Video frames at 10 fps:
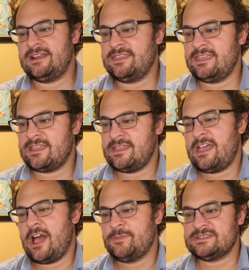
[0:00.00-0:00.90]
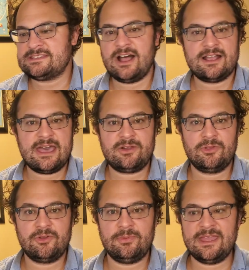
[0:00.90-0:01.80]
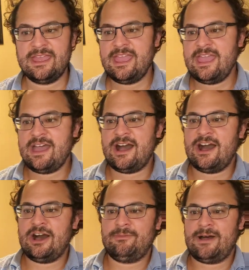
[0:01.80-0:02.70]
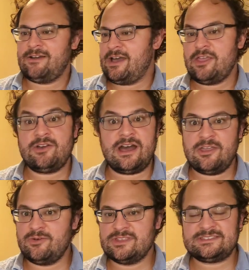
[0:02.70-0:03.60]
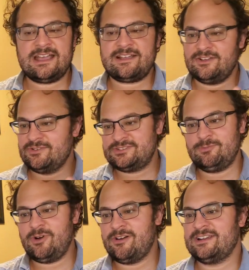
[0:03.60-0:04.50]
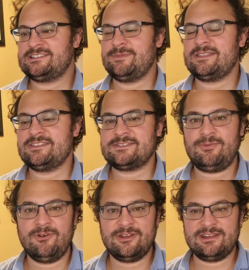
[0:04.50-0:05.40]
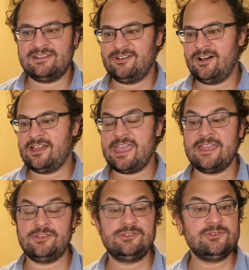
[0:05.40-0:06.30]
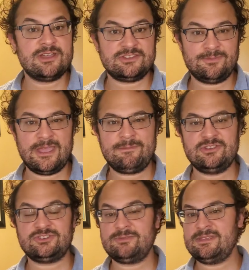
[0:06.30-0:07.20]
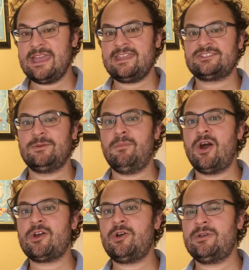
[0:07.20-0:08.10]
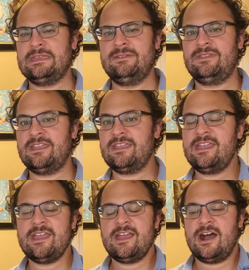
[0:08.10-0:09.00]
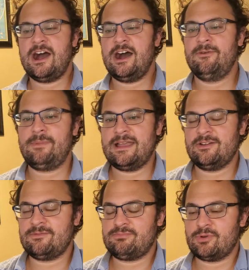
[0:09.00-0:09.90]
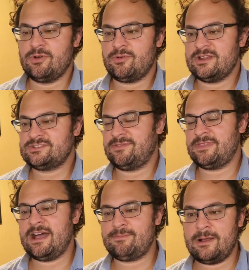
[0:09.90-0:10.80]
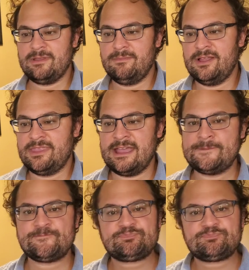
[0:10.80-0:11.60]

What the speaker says: I think it helps the stock out a little bit. I own this stock. I own some warrants. I'm not disappointed at all. And you do get your payment. You should be getting it tomorrow evening by your brokerage, if not probably Monday.